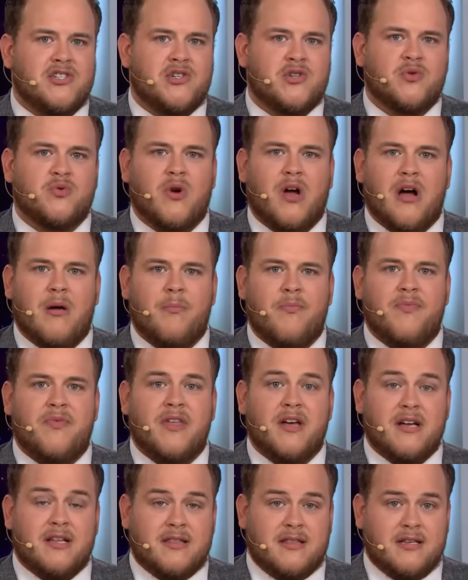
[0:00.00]
Trump,
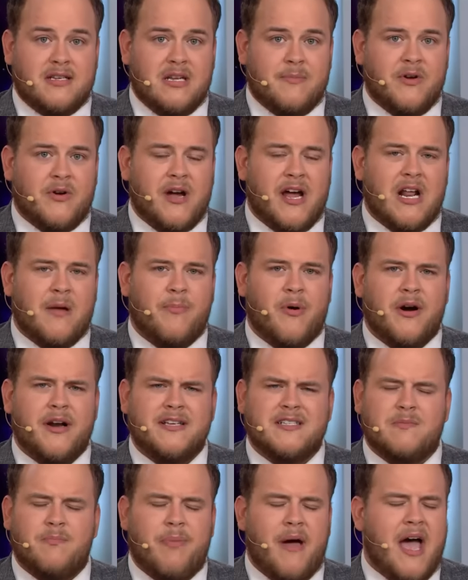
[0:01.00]
that the Democratic Party
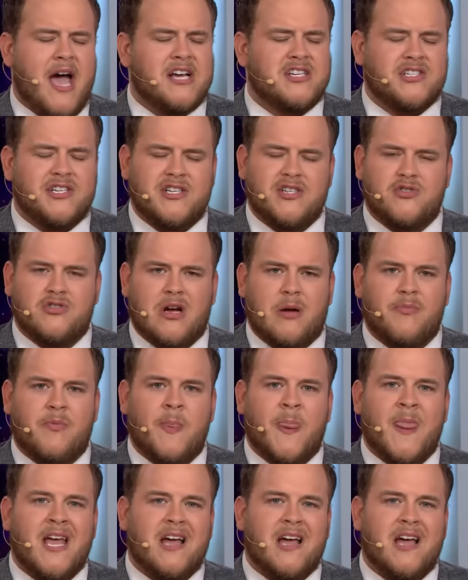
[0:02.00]
is bashing Trump